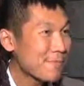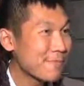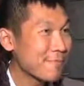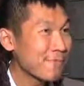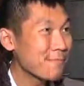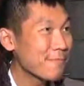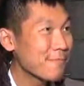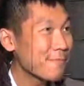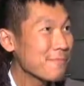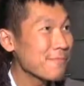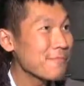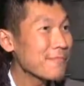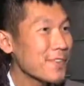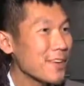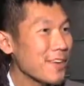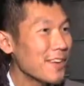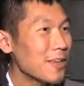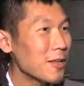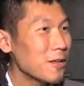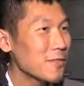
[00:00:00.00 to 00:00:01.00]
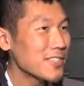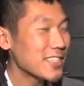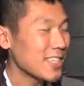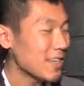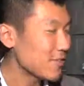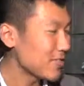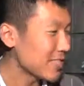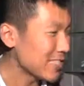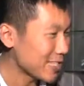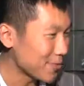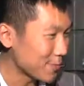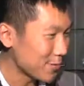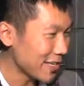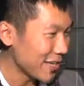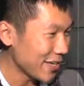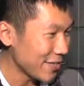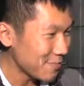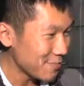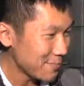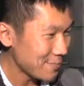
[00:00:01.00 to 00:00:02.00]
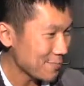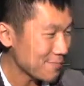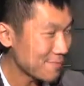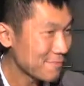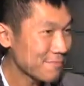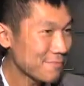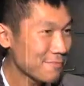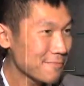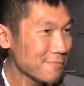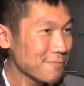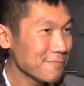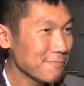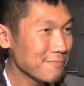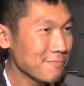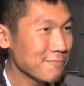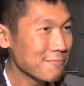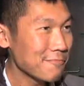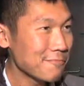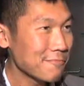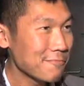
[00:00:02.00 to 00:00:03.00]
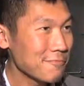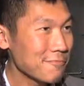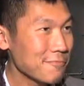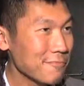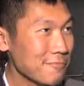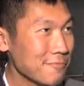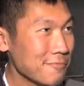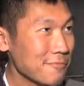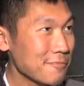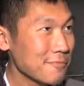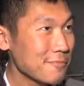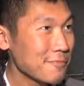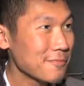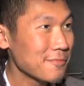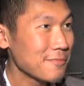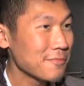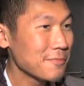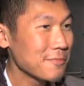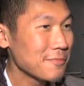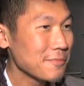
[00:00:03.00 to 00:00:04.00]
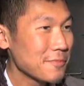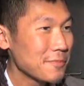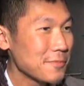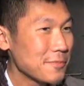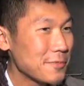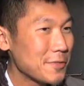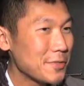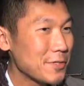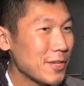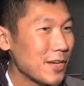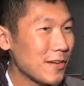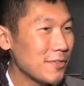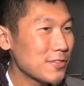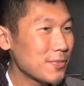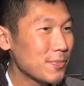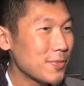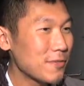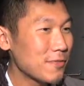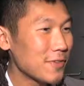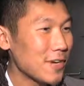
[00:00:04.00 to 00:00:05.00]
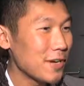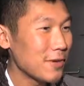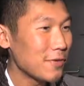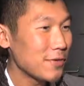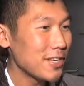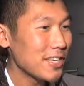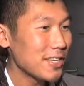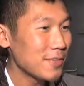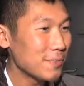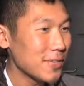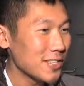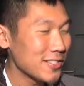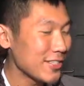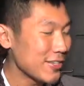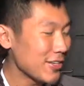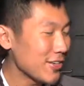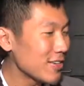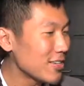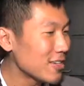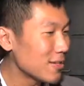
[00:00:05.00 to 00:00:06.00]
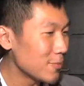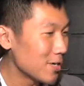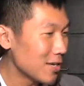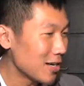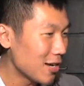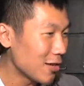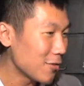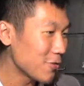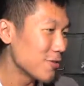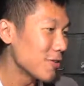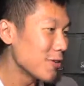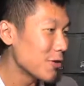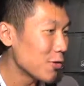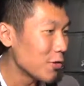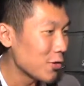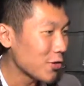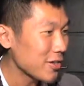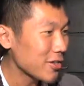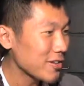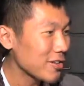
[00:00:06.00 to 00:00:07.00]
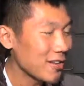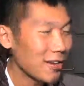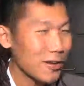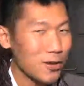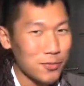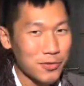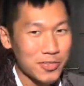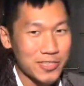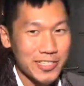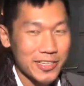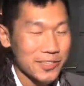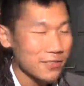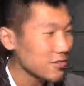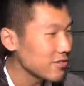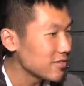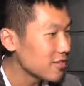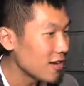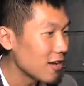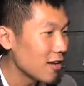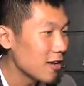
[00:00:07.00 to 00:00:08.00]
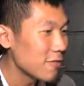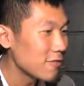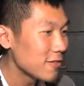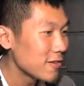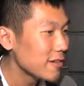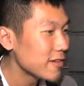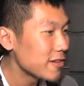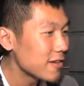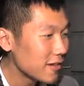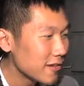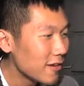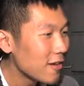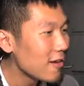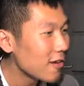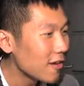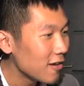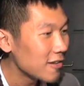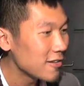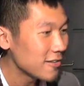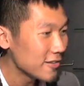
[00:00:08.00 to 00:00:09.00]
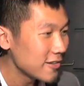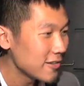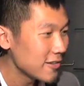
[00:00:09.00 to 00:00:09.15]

Mm, a lot of self discipline. Mm, you have to be very particular about how you look, how you present yourself. Yeah.